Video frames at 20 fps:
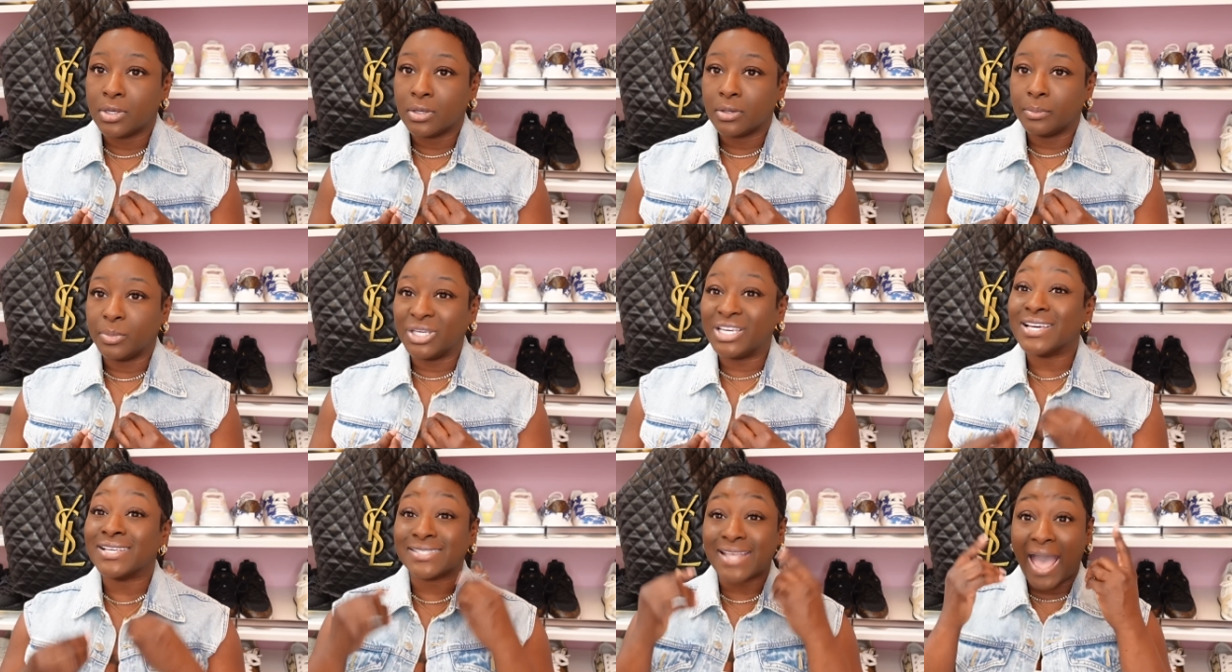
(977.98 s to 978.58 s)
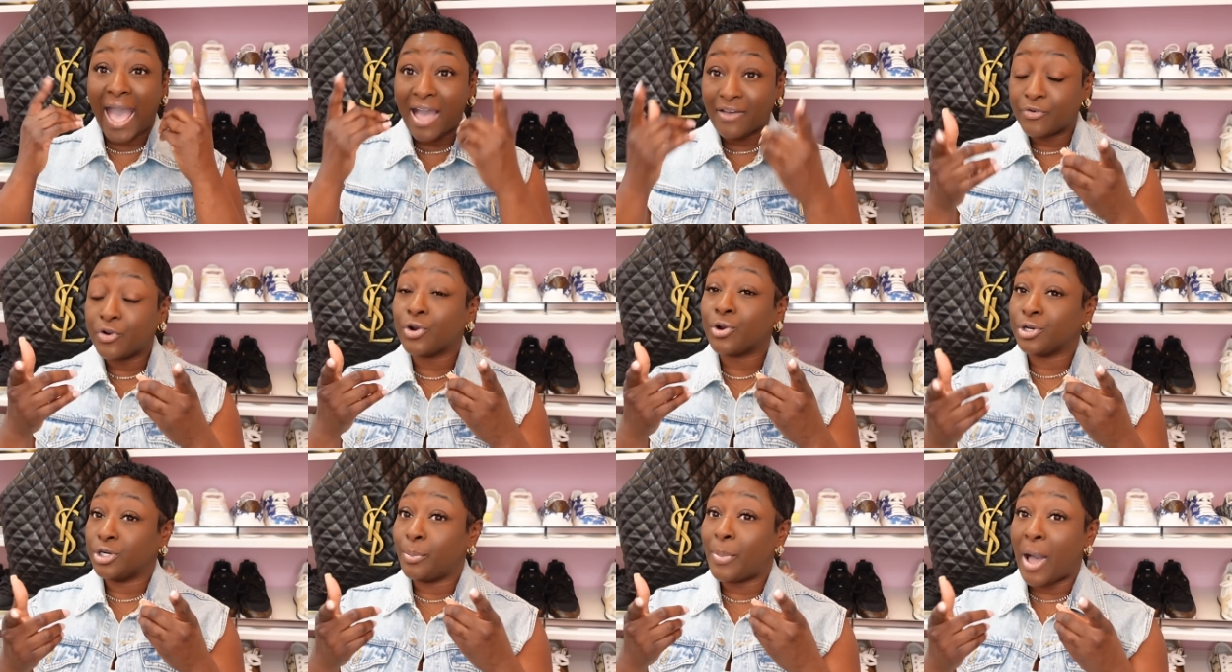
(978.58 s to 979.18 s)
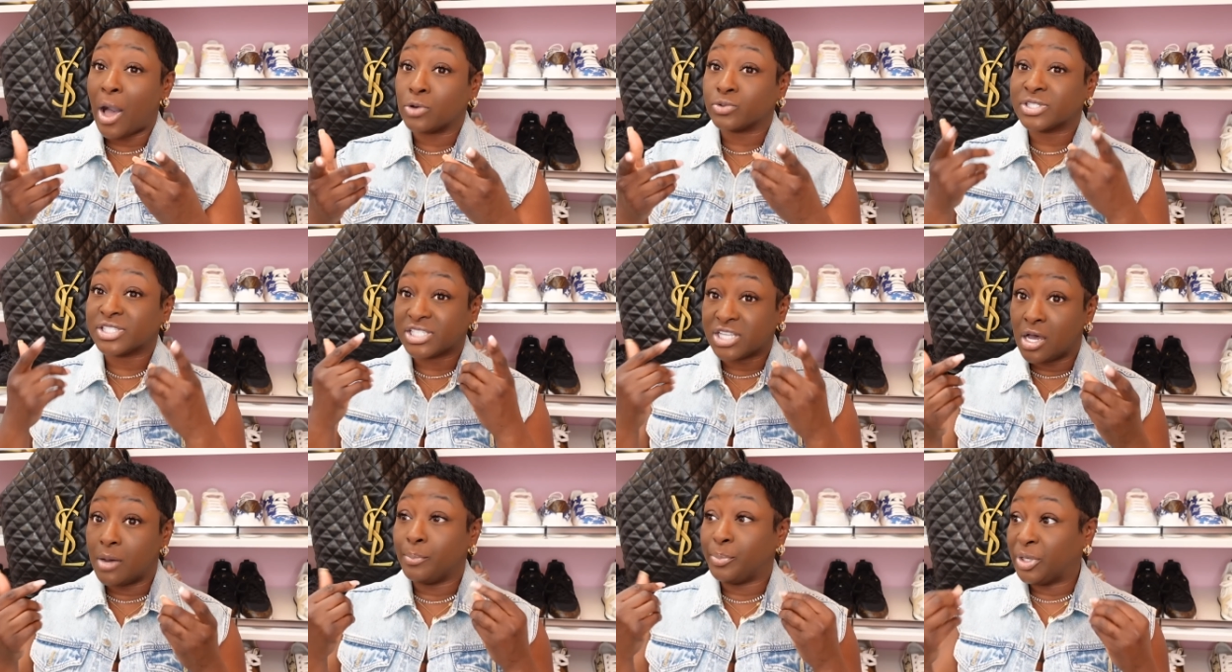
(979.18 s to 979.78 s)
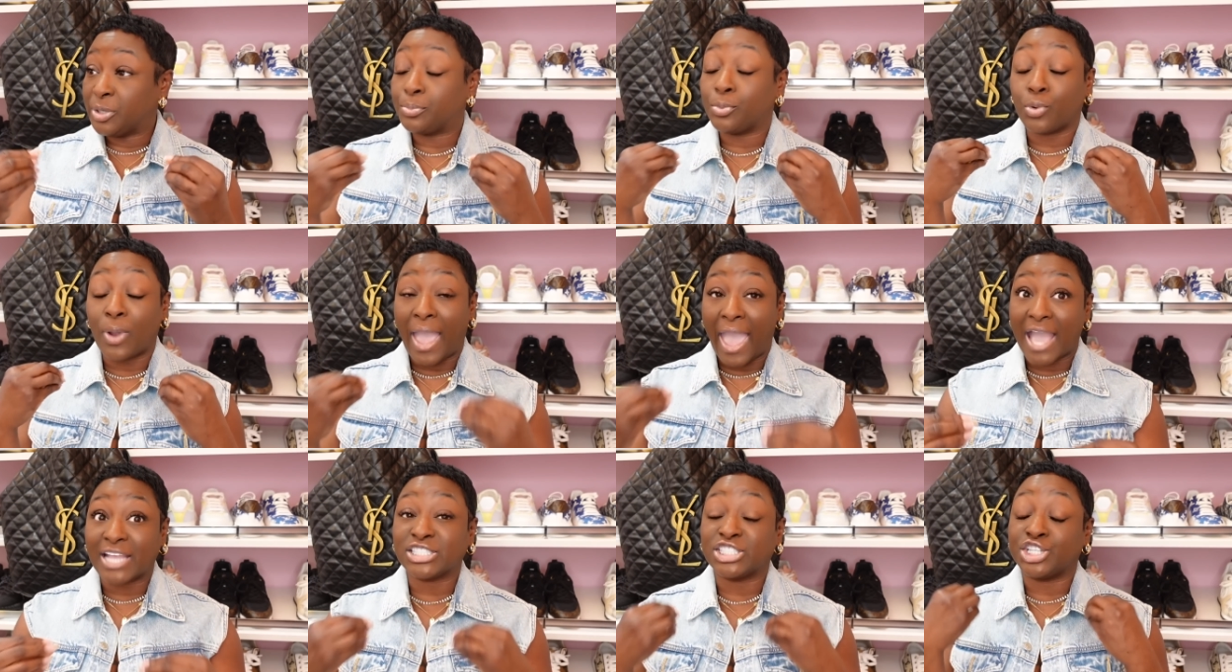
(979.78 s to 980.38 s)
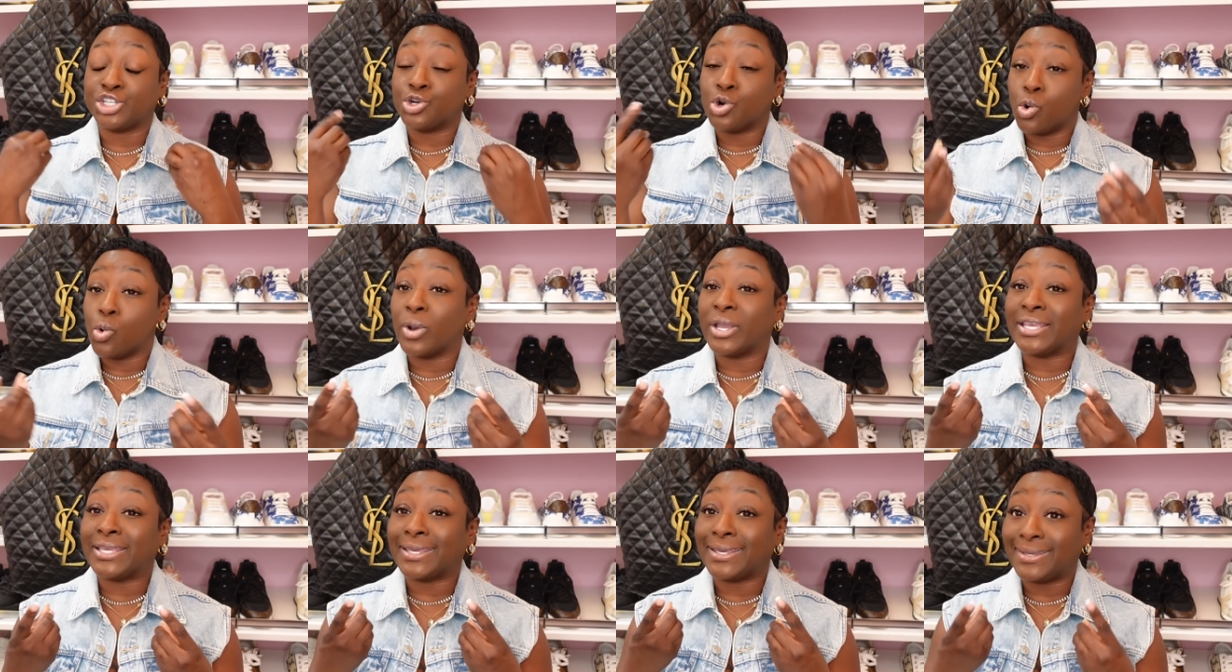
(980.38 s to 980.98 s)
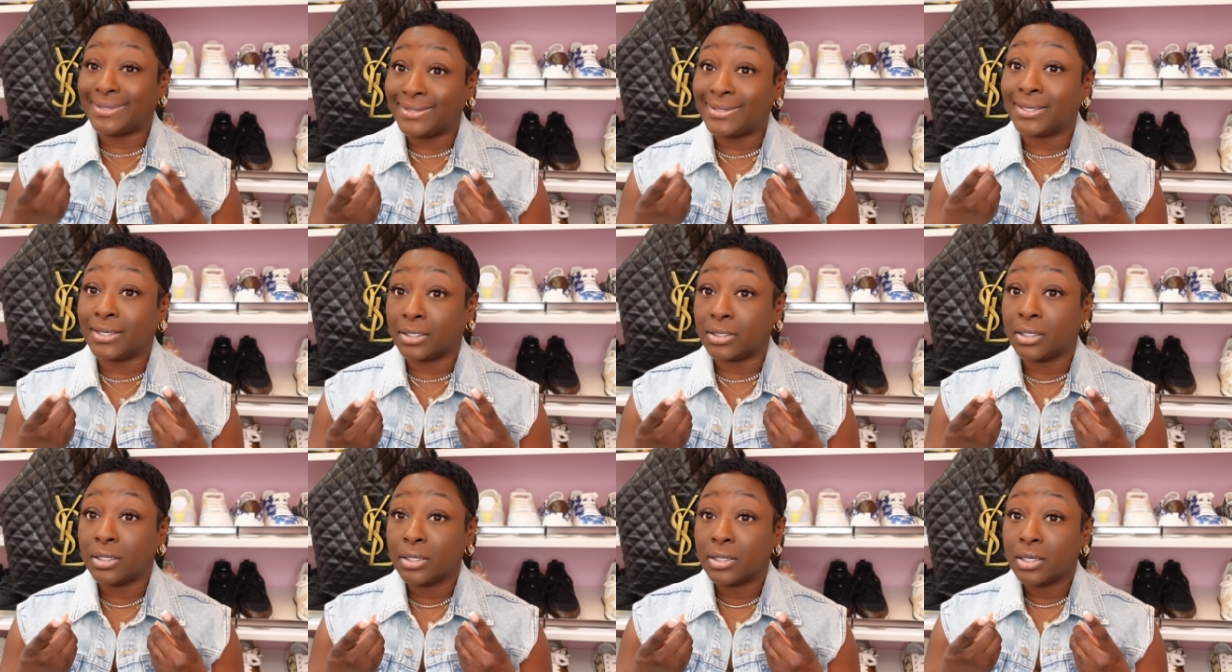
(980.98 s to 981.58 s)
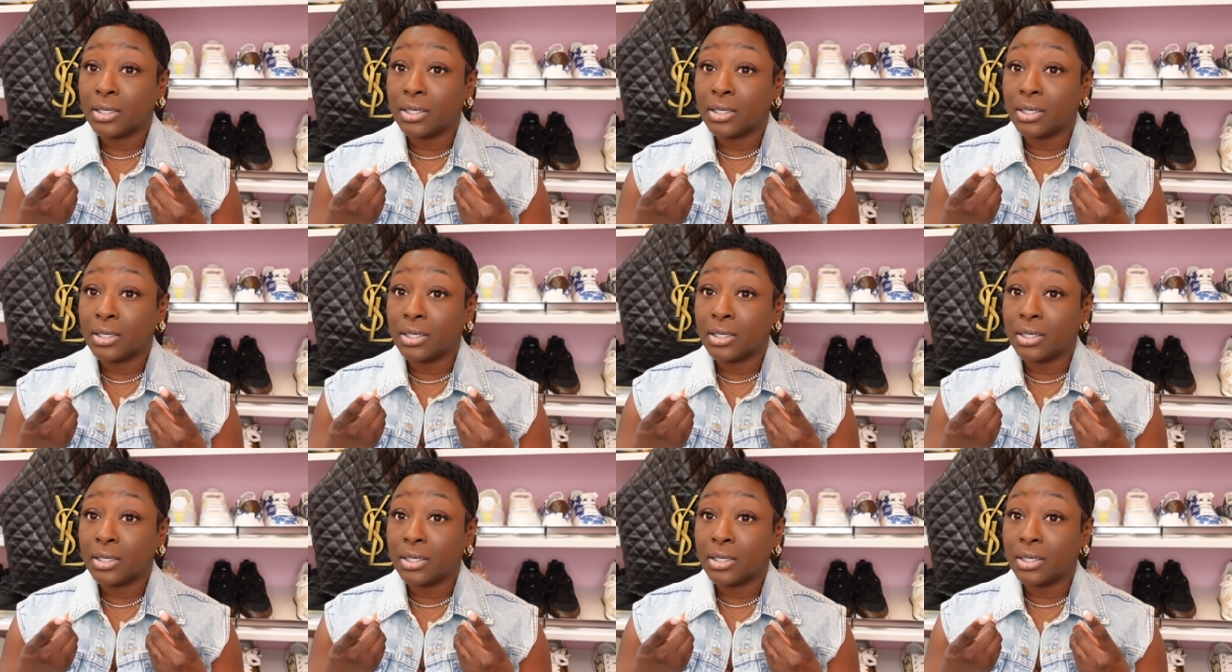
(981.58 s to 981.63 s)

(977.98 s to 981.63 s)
Because I've heard about some people actually going in